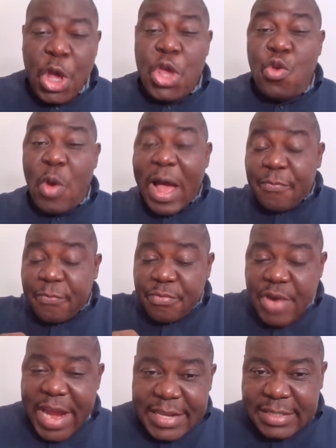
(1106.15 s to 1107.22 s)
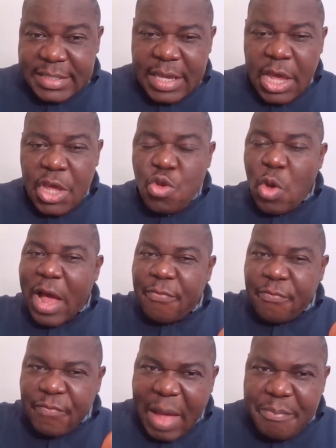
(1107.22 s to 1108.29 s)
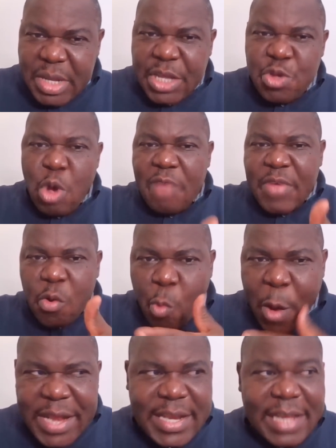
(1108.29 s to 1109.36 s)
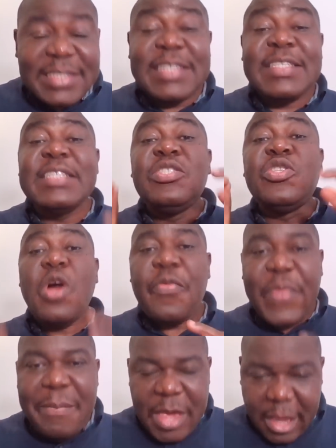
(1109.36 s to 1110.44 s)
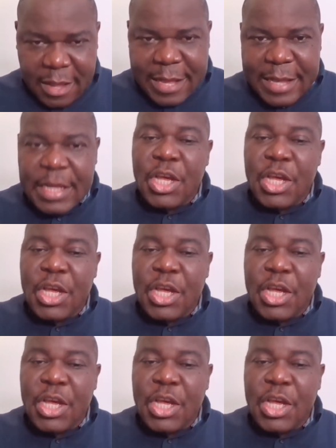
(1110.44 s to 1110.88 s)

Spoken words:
you have friends, you have family, you have acquaintances in North America,